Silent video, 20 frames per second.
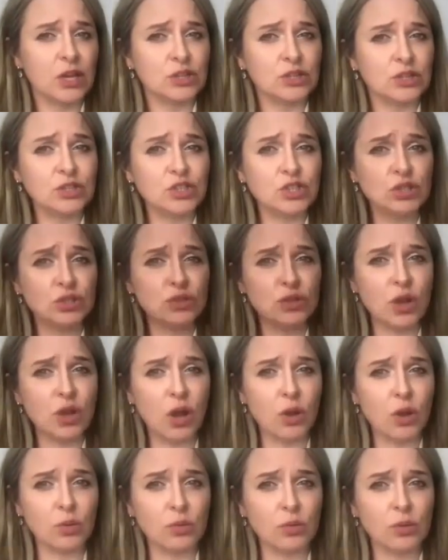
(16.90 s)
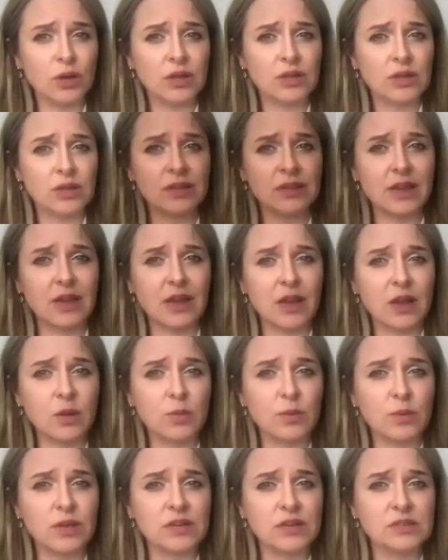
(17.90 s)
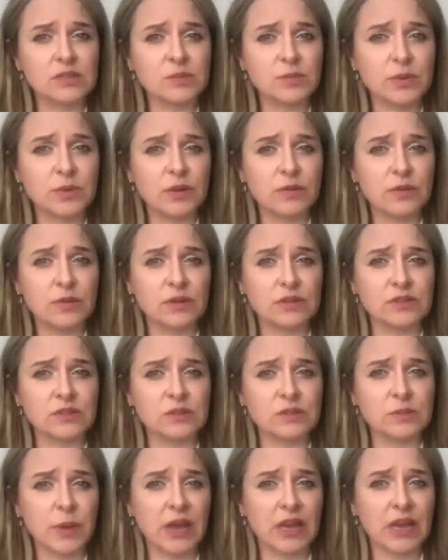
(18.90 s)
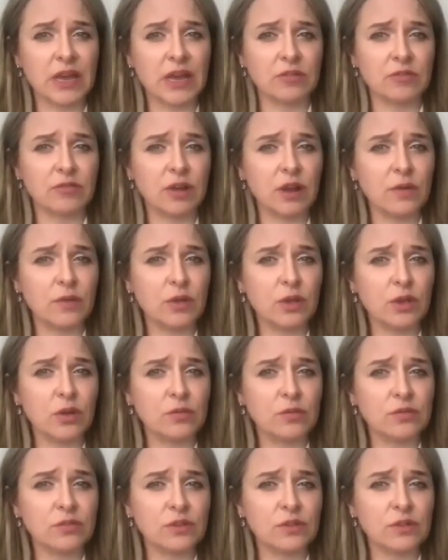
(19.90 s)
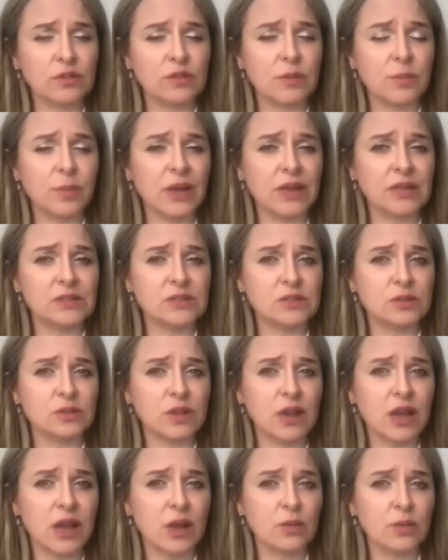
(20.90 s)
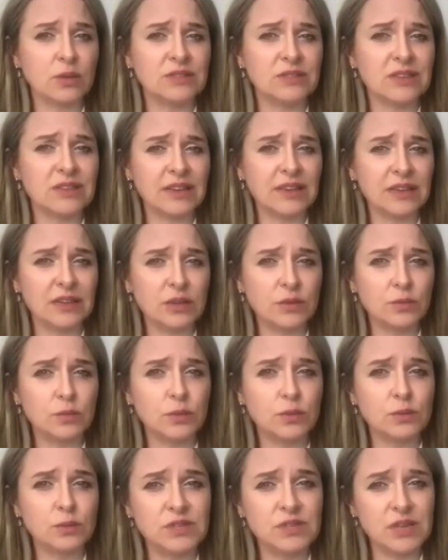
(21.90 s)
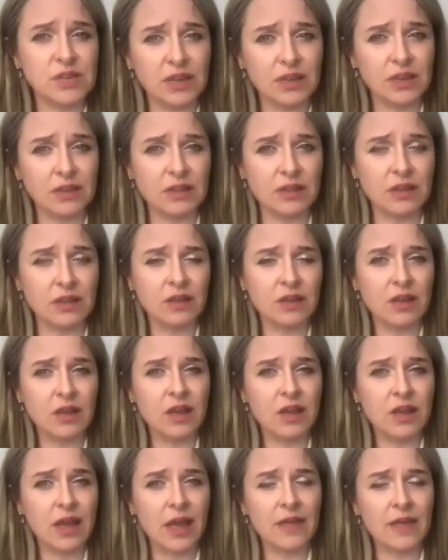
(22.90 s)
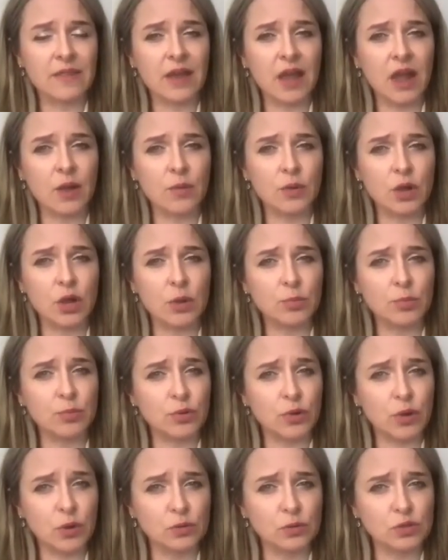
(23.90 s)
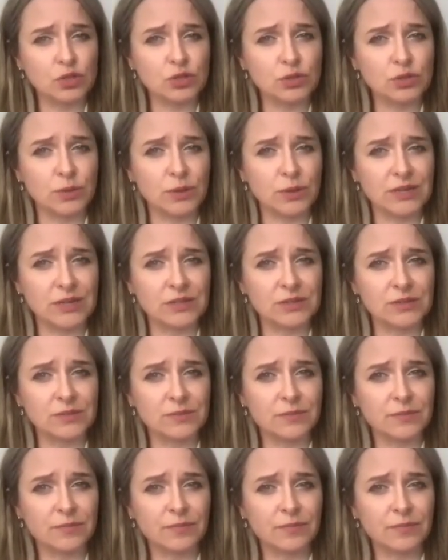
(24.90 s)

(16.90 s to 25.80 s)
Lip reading: Did you know that how we experience pain very often depends on our daily routine and our approach to it?